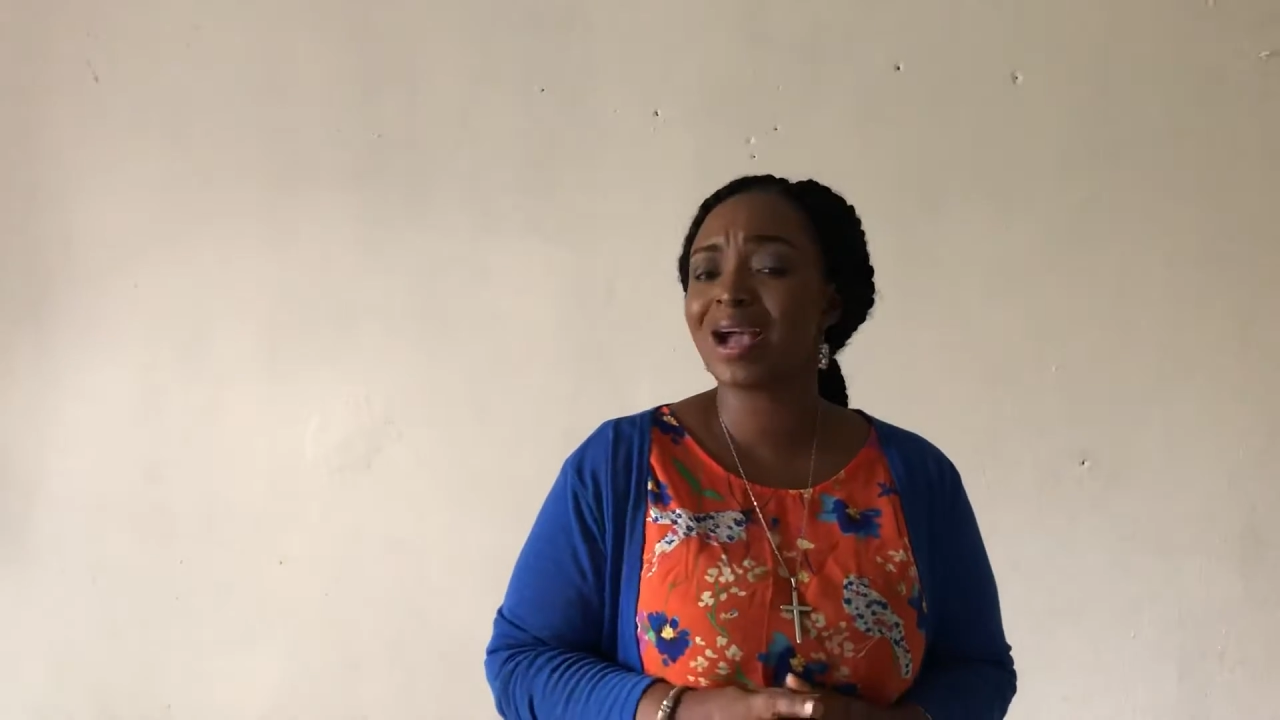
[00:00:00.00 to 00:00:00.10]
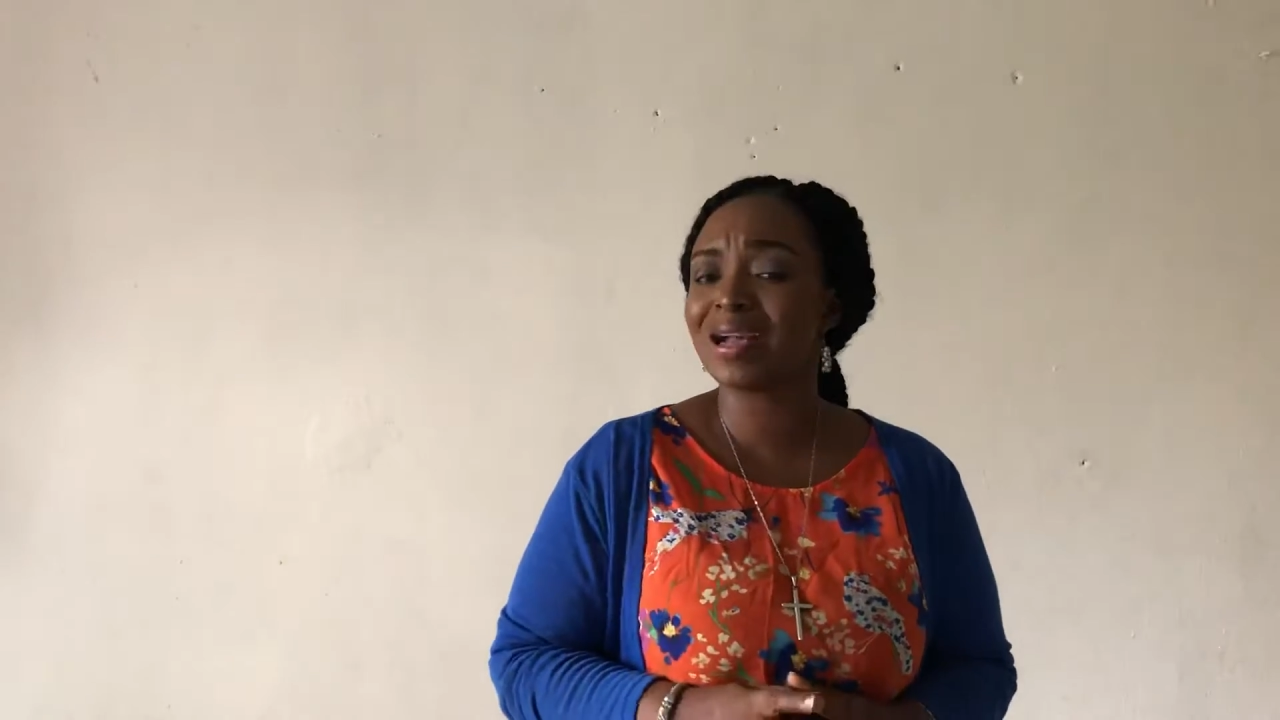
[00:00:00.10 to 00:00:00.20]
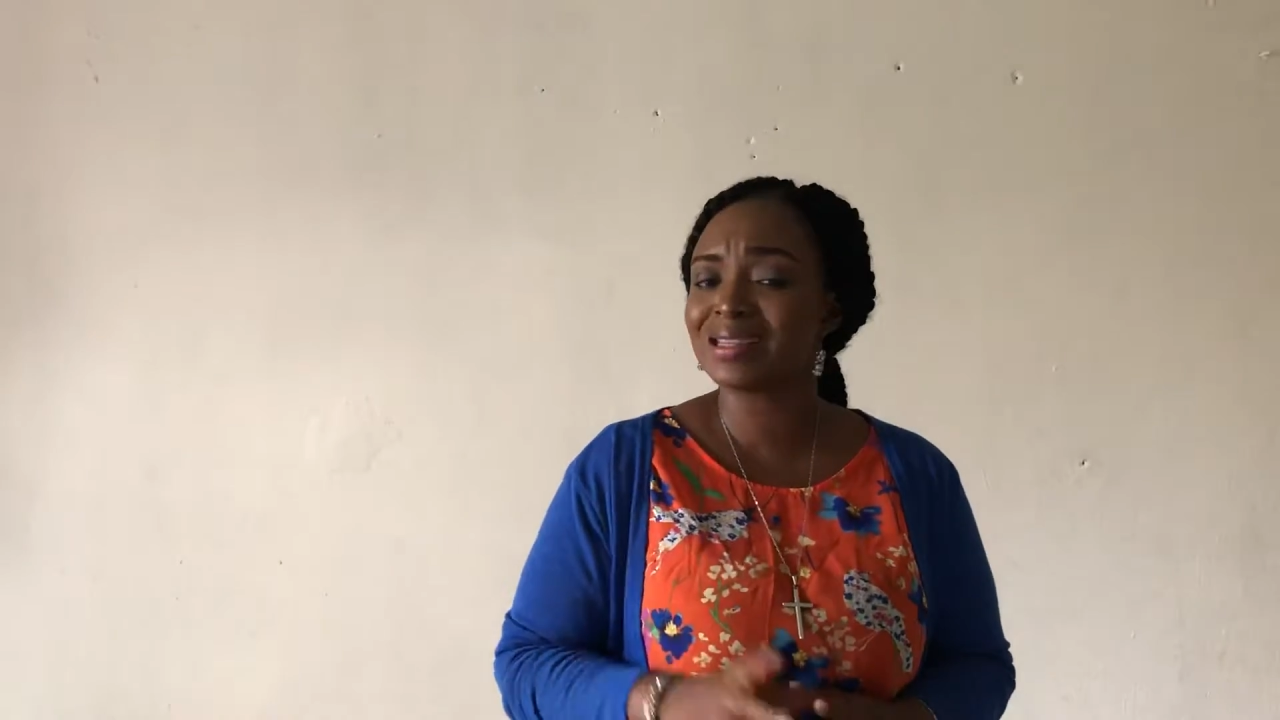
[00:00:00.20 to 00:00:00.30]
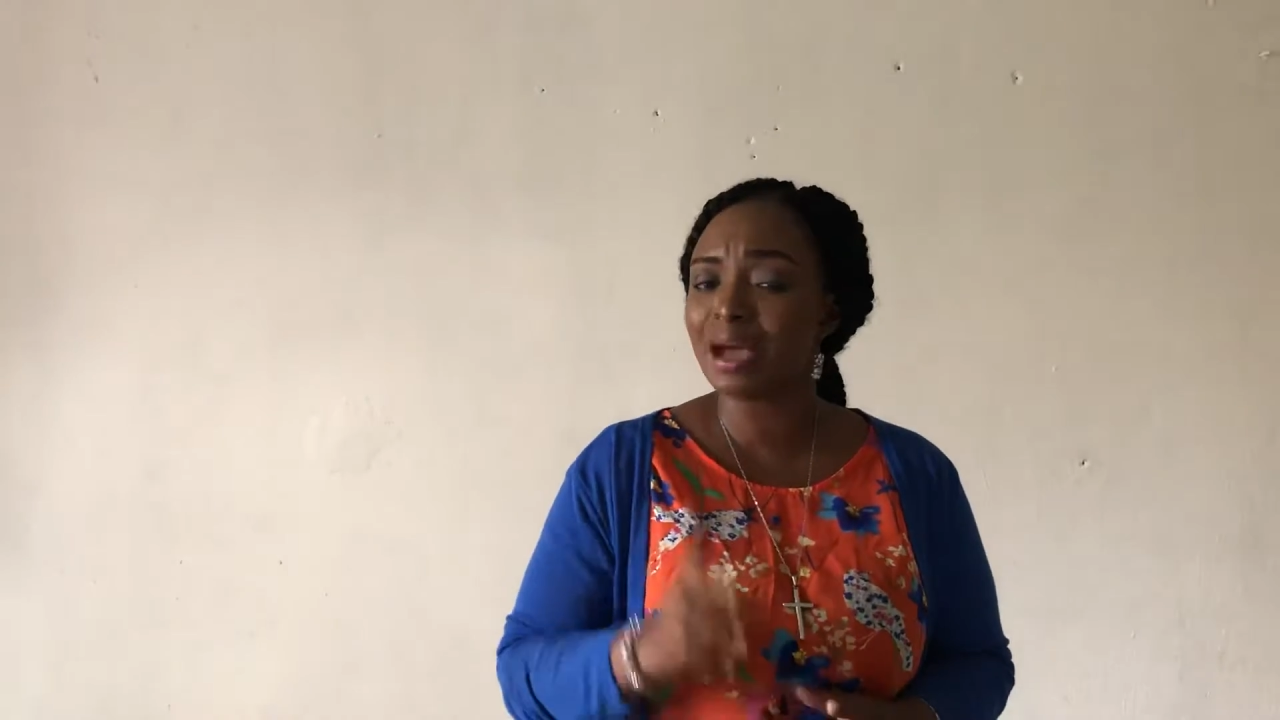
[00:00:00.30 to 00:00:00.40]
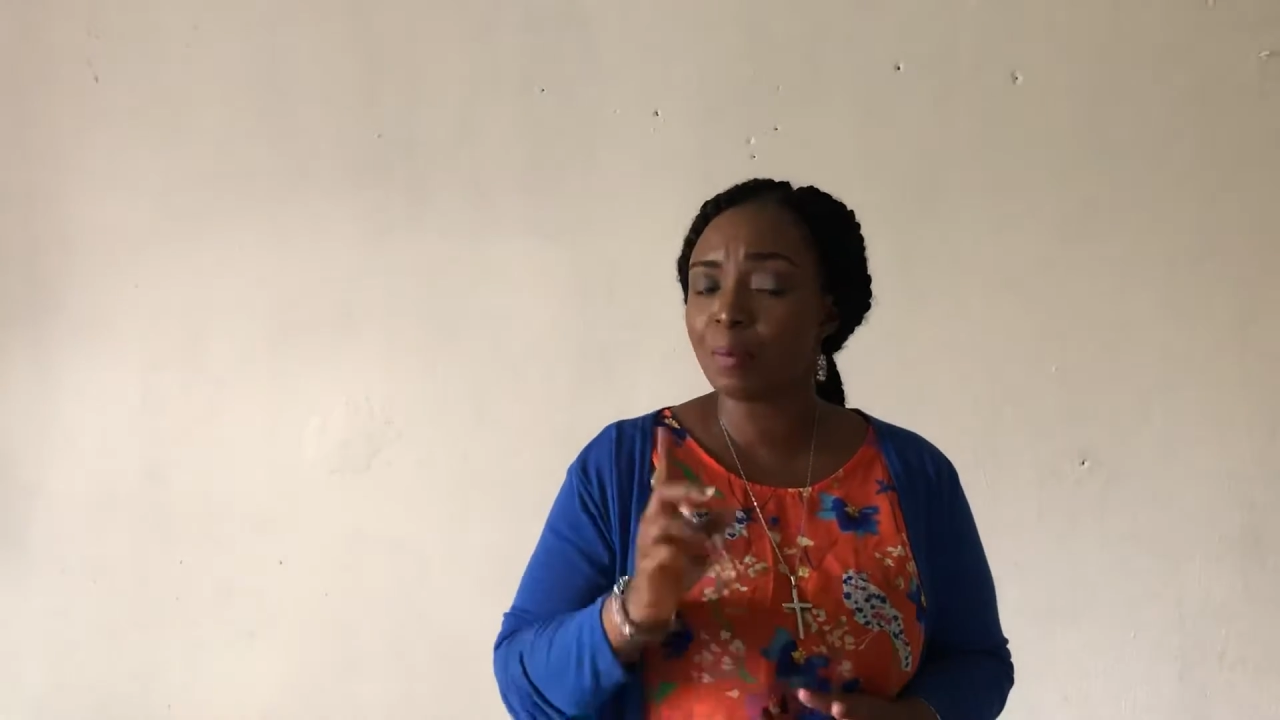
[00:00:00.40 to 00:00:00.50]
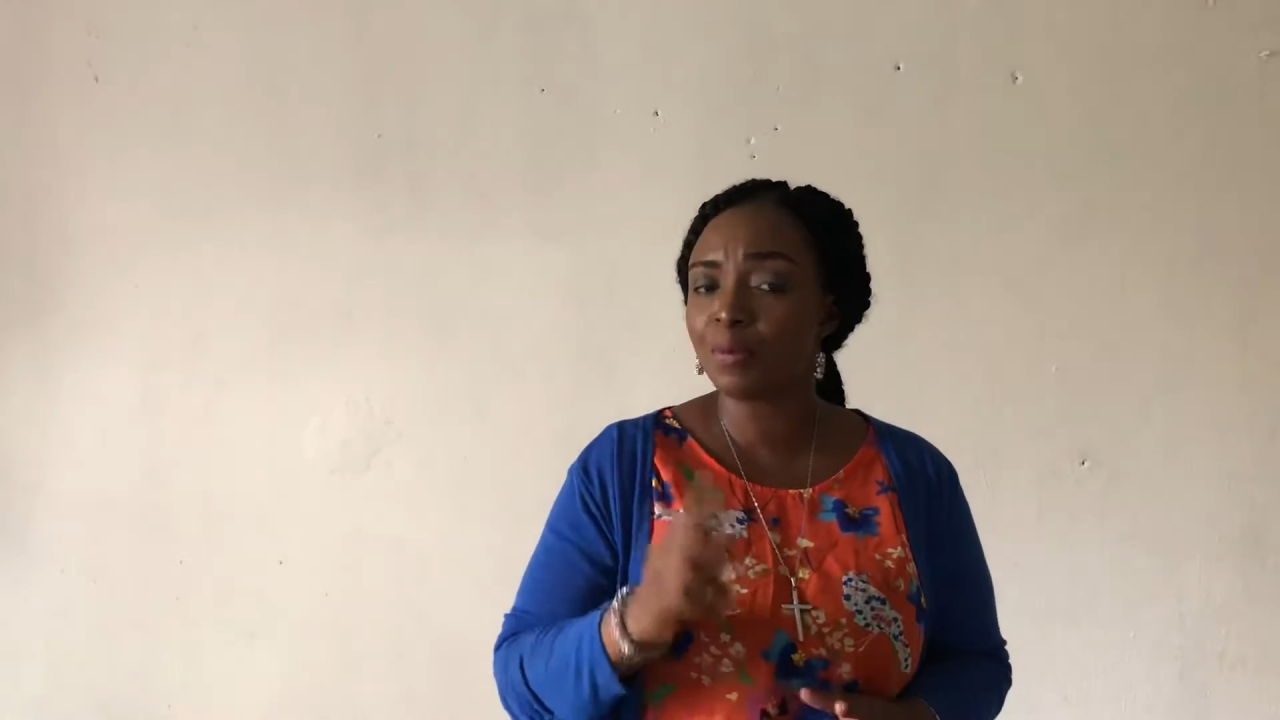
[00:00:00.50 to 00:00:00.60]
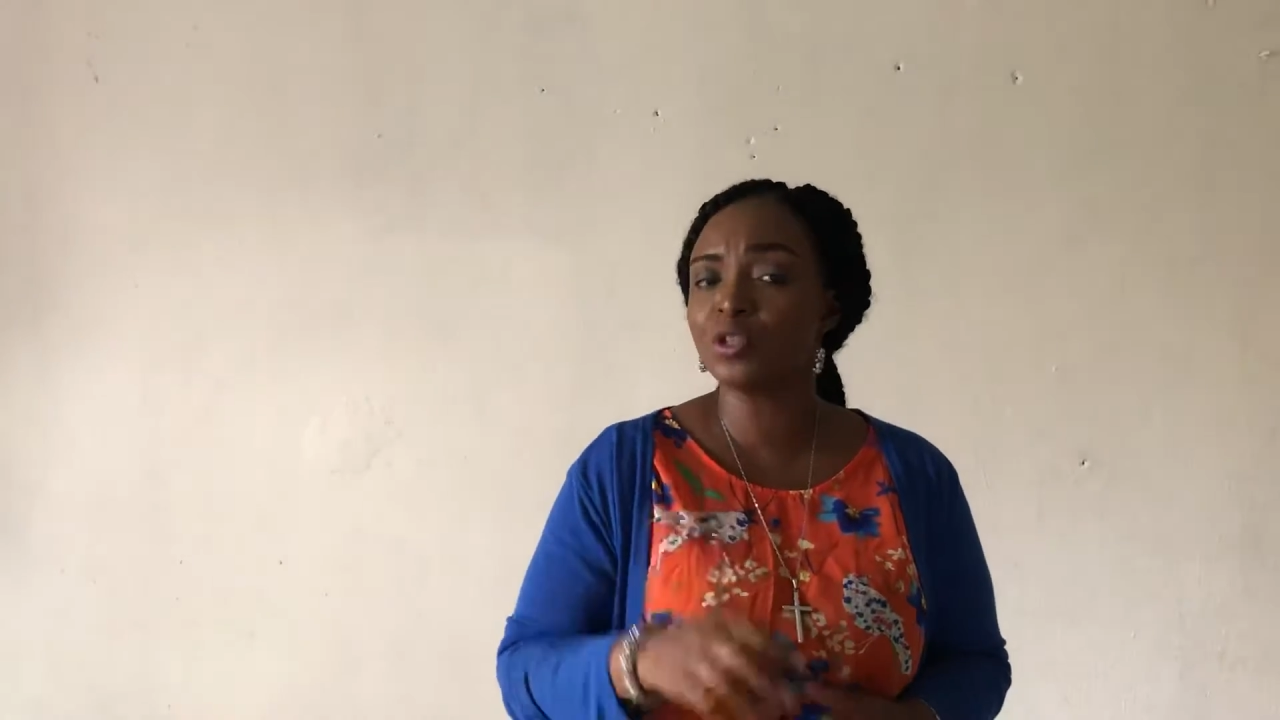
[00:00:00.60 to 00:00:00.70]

at that